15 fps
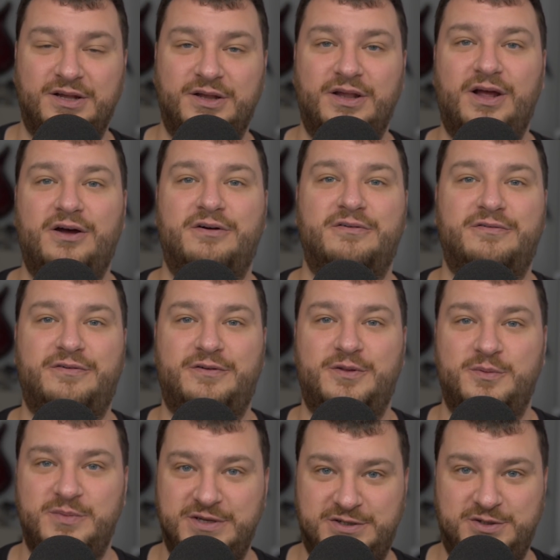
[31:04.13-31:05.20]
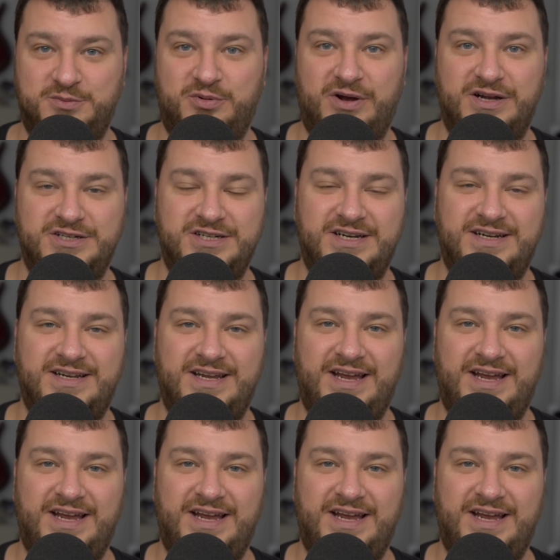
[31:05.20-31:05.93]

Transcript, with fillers: love the MiSTer project,